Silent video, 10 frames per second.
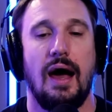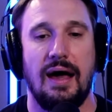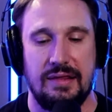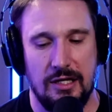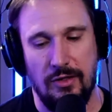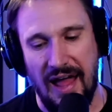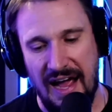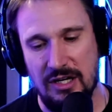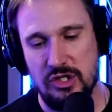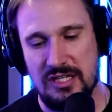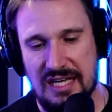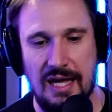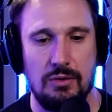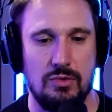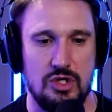I think you'll actually
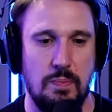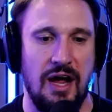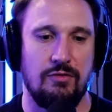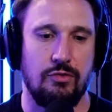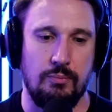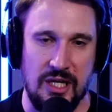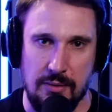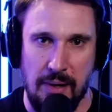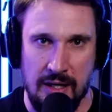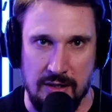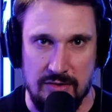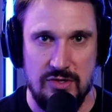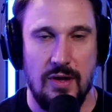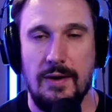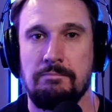gain respect from independents.